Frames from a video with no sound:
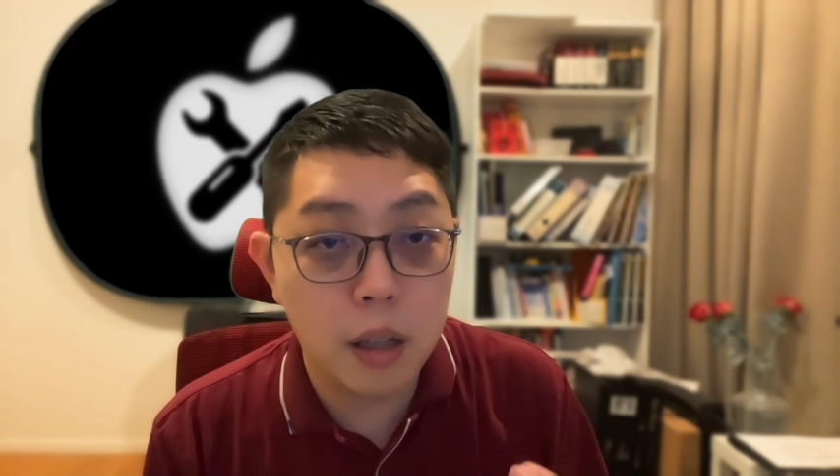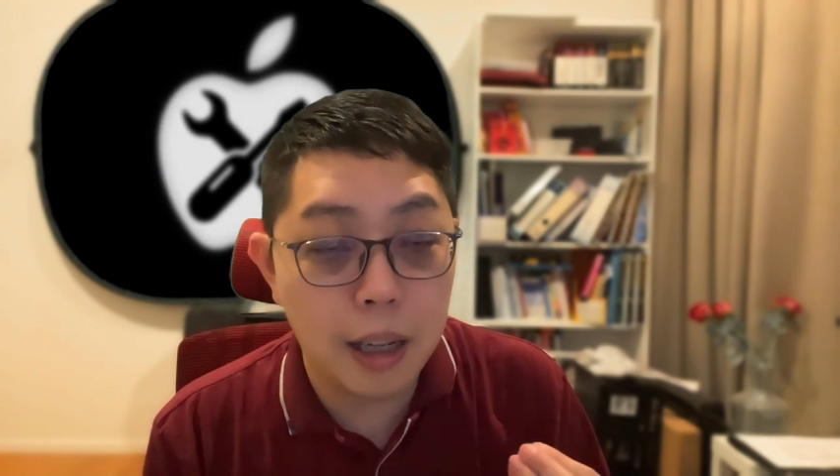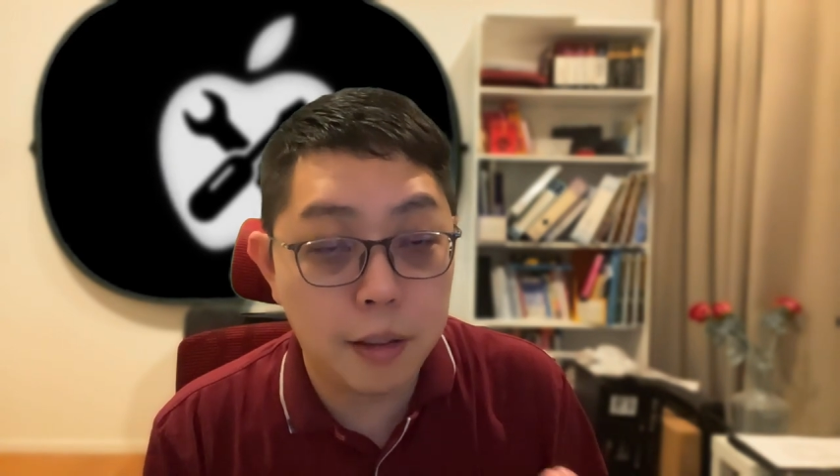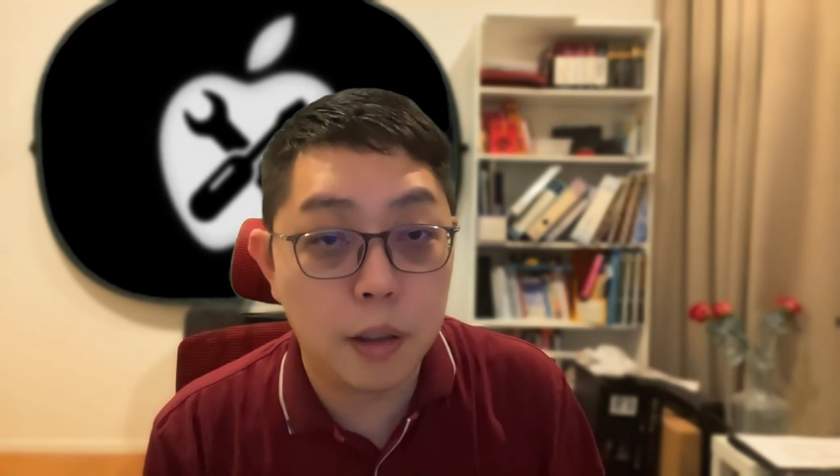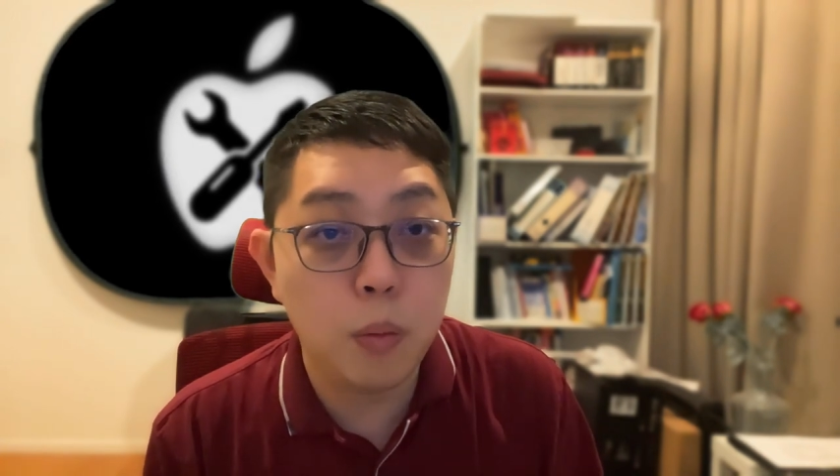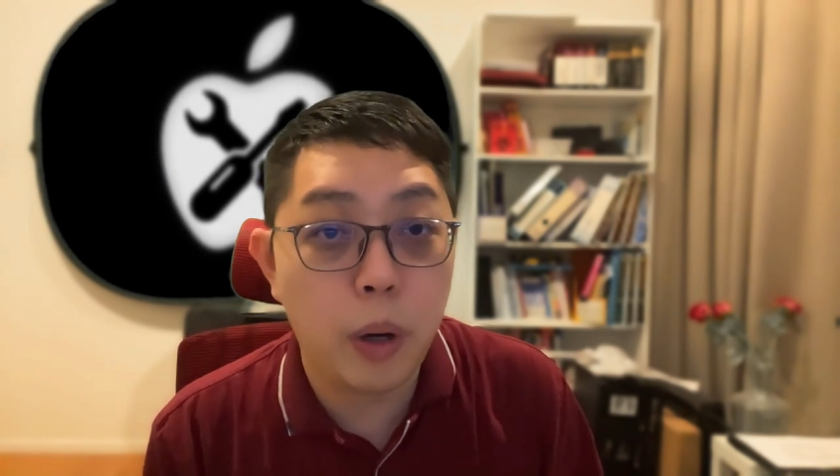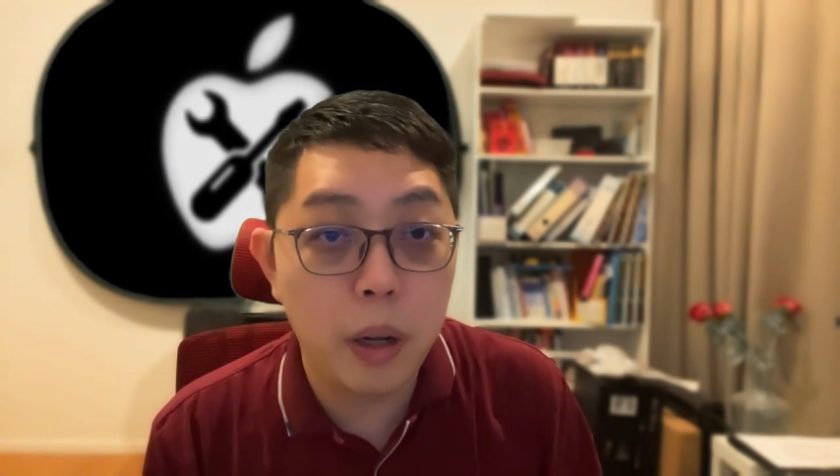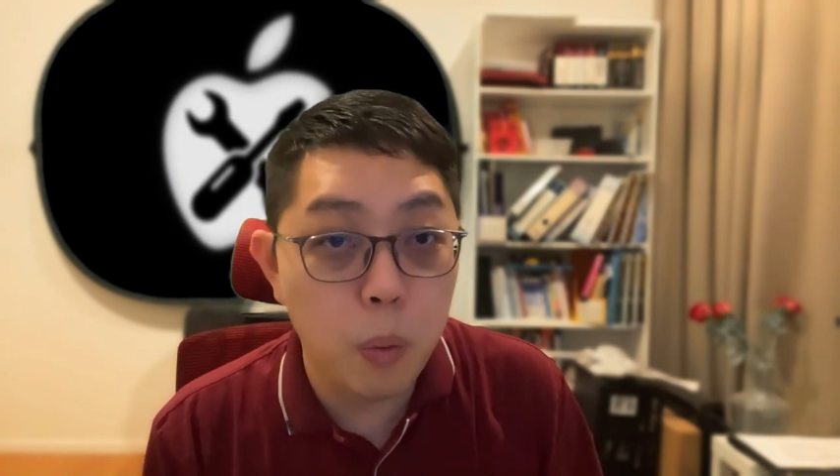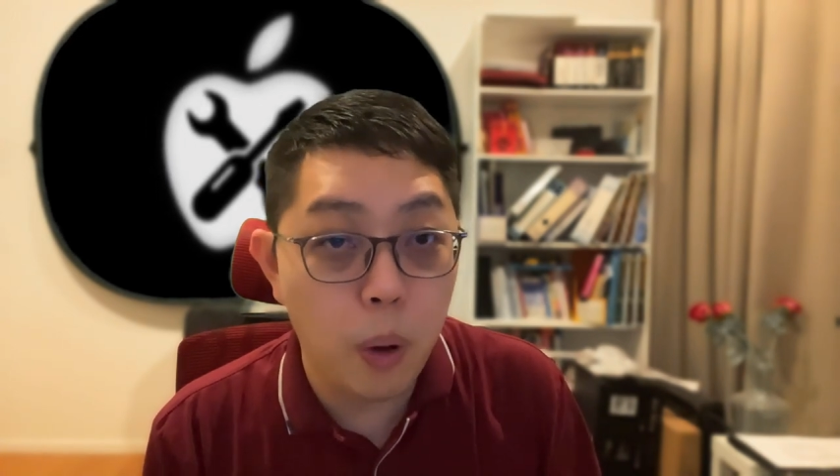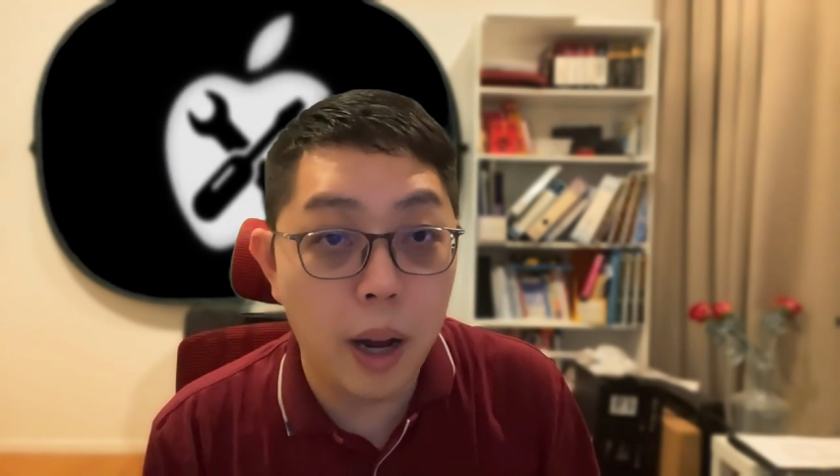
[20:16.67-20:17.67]
lesson very
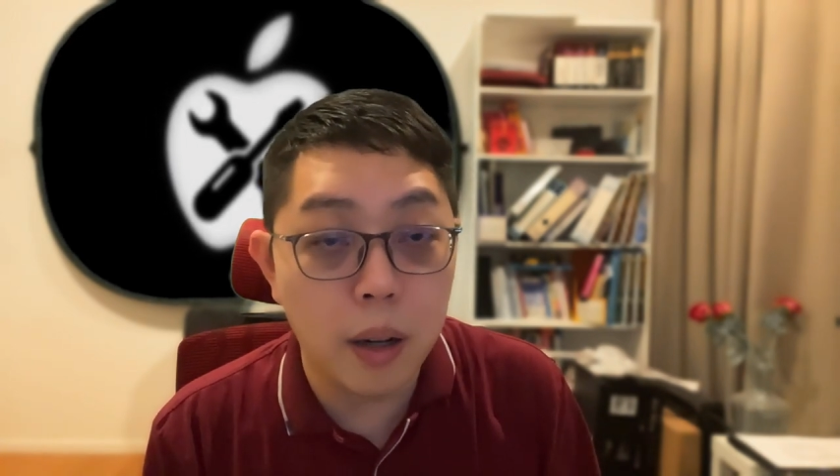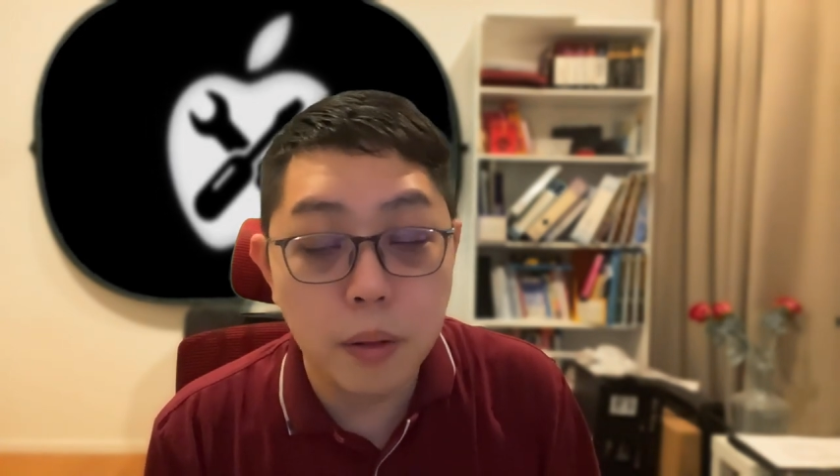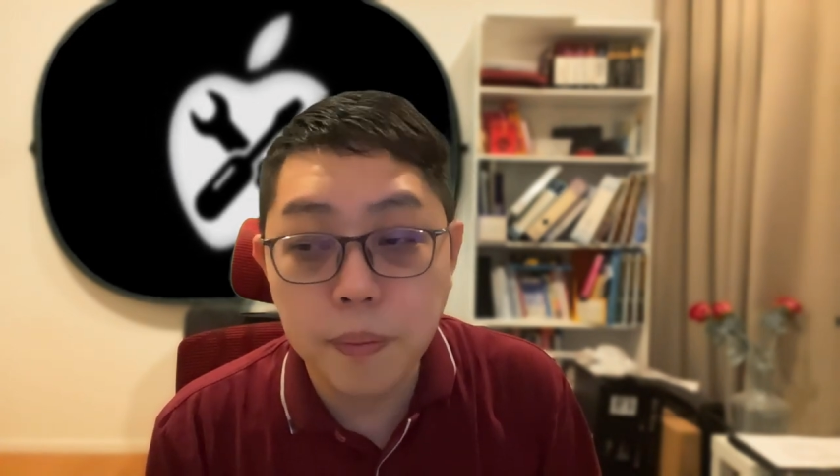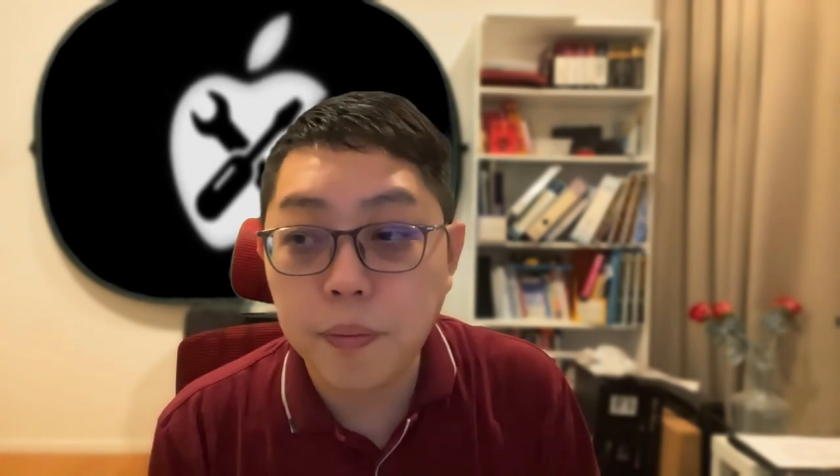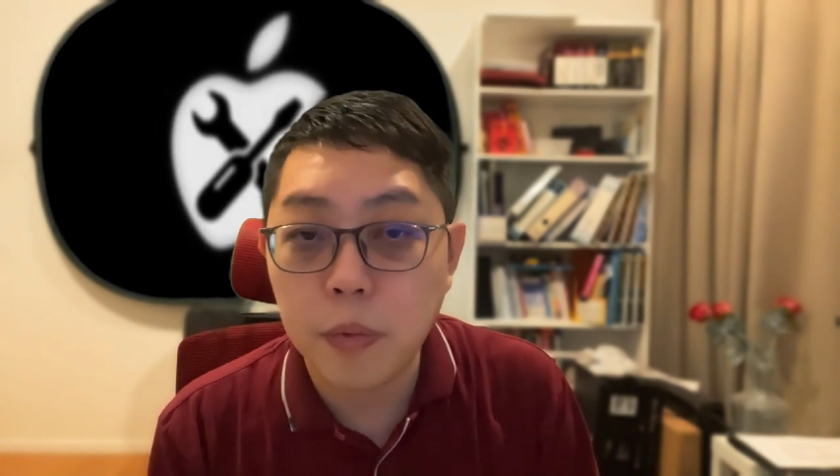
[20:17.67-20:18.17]
well,